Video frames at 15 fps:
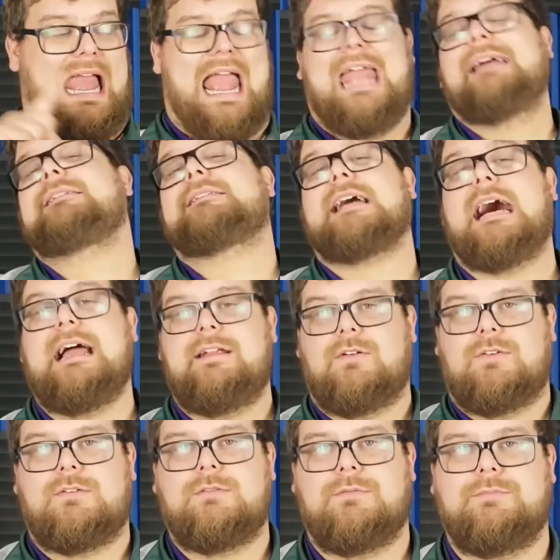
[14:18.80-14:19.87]
and
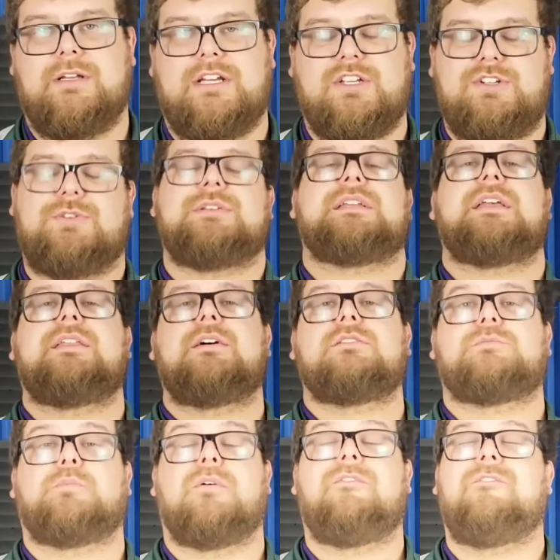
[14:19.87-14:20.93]
title, because you see those
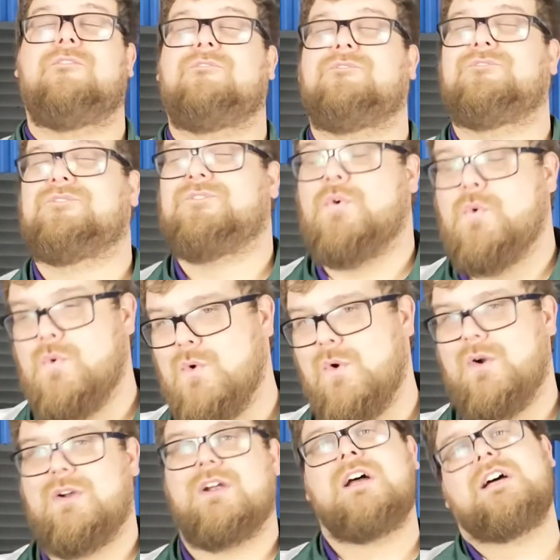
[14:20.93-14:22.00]

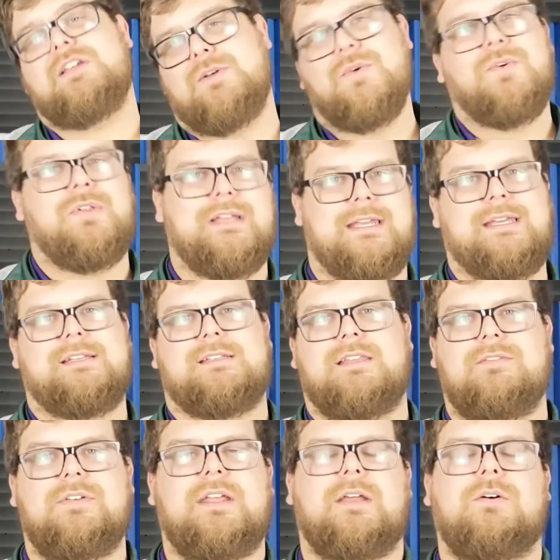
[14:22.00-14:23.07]
before you click into the
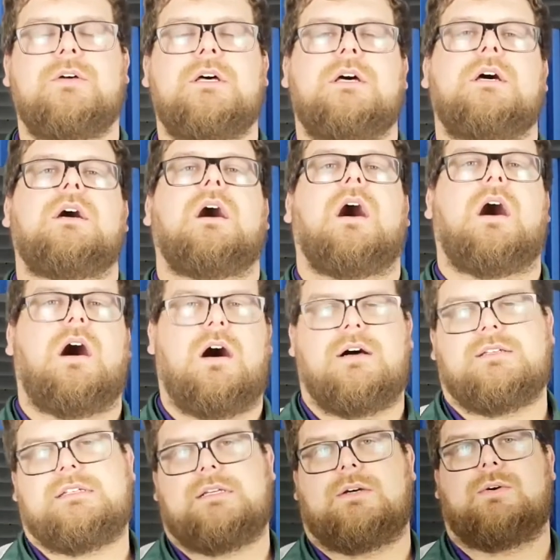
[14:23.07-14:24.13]
video,
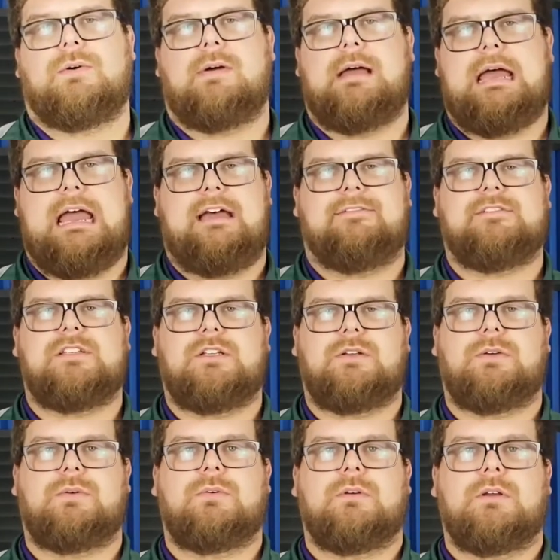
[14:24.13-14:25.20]
also have
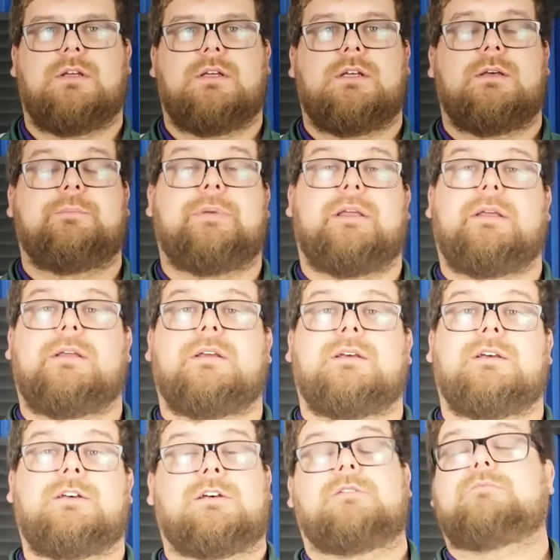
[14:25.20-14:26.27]
to be
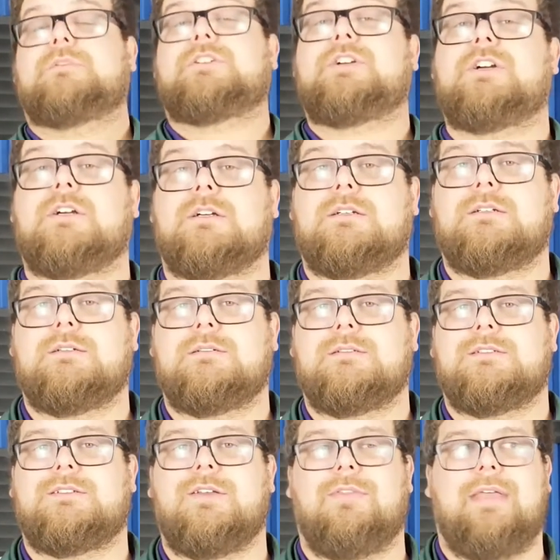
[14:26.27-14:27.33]
mature.
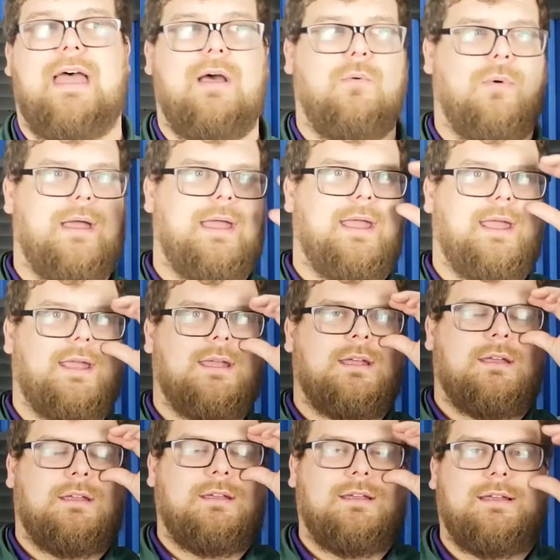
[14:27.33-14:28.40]
So that way
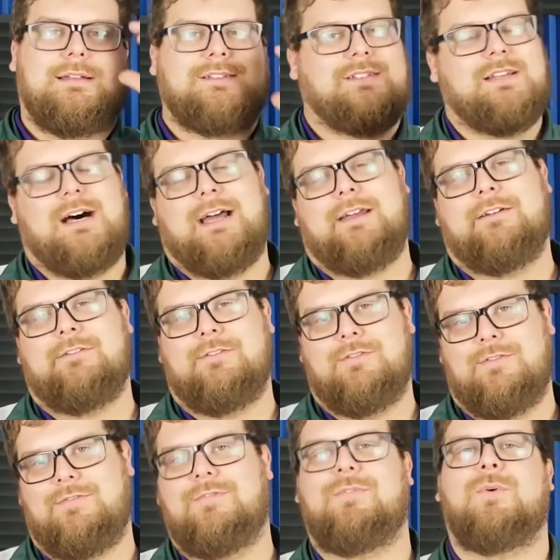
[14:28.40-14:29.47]
it's not
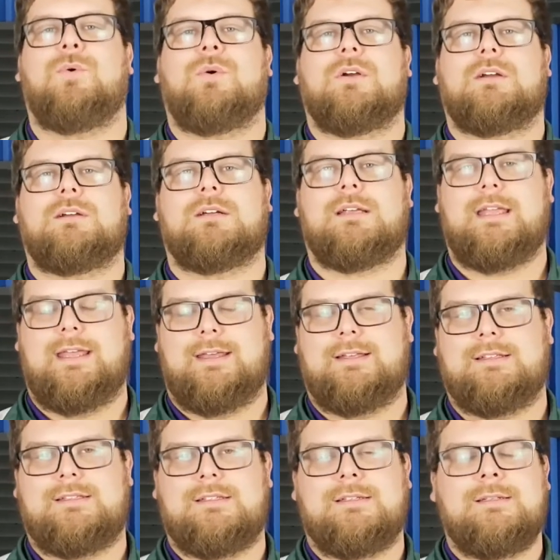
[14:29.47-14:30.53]
for
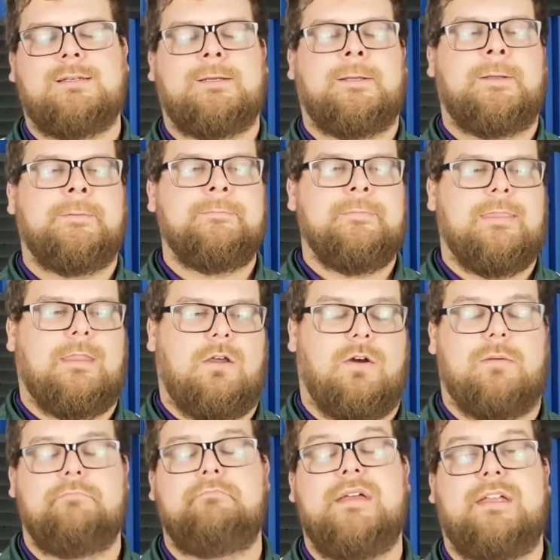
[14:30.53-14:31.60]
kids
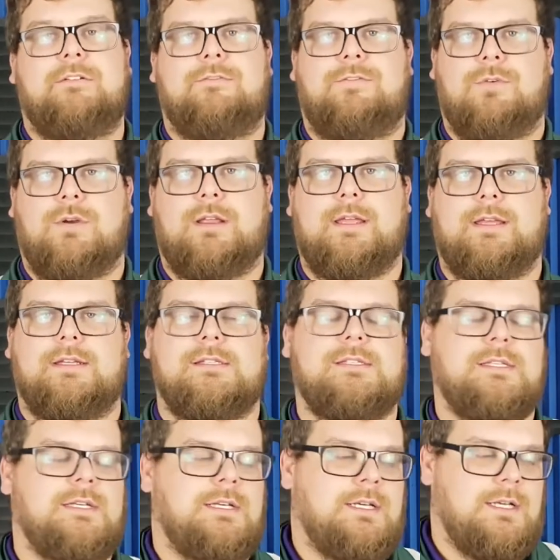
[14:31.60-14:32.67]
or meant for kids.
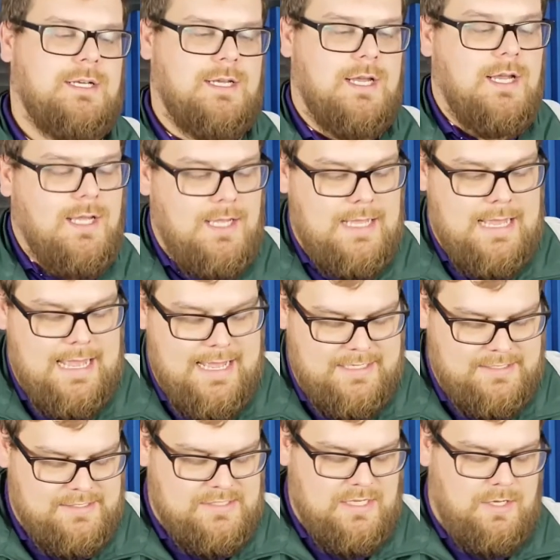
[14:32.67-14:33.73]

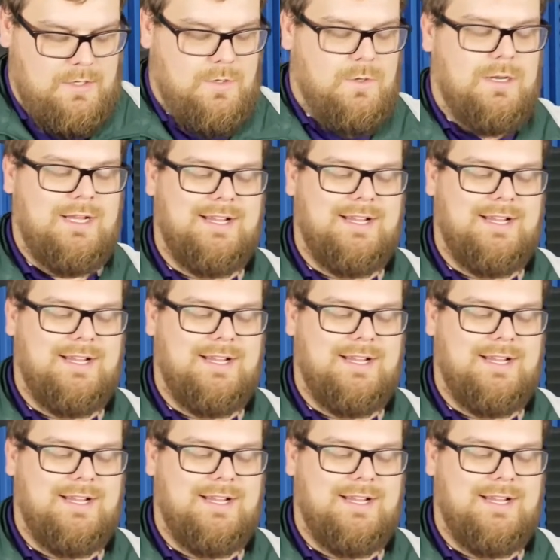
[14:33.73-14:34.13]
So,